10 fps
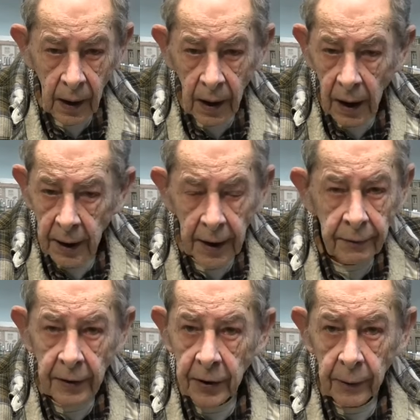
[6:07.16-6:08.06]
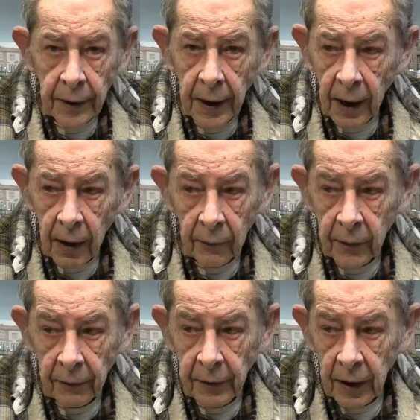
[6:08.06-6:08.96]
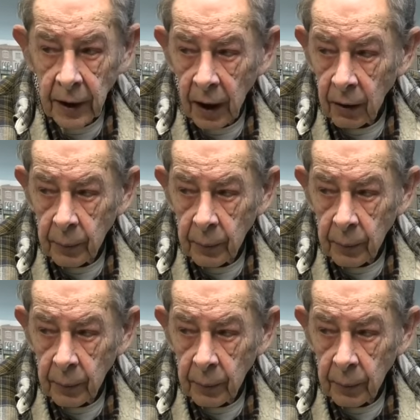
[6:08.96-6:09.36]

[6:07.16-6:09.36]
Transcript: and even doing that I've given it a go